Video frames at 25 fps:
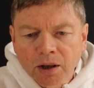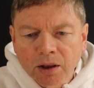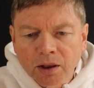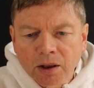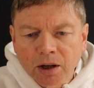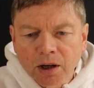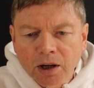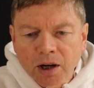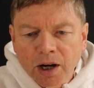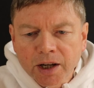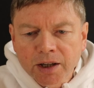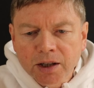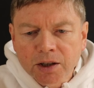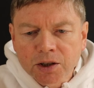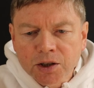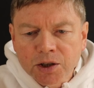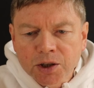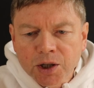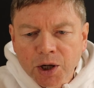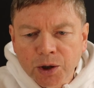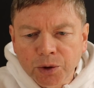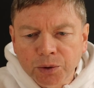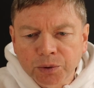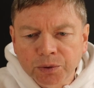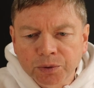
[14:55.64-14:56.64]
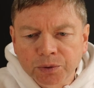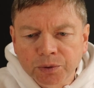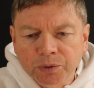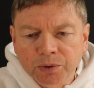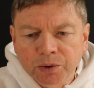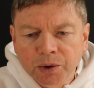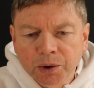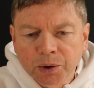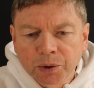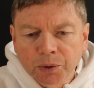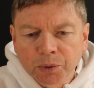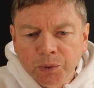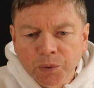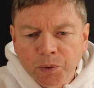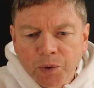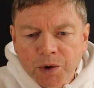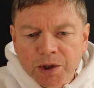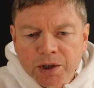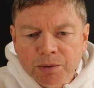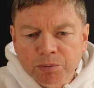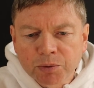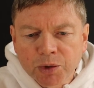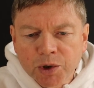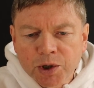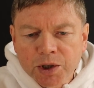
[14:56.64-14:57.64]
the light itself
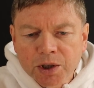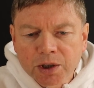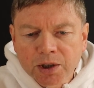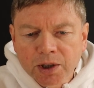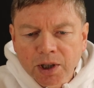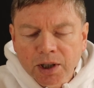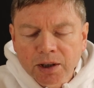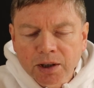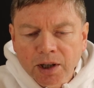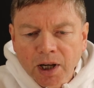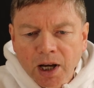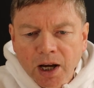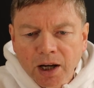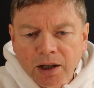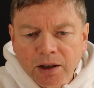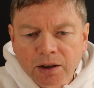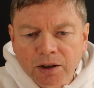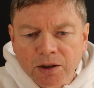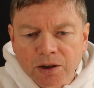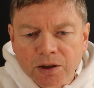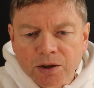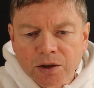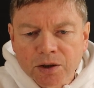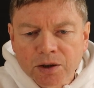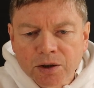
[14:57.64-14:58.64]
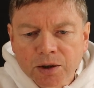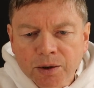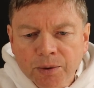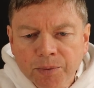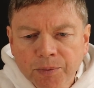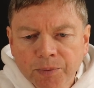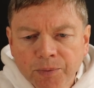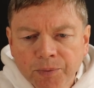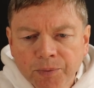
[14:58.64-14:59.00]
was imprisoned in darkness.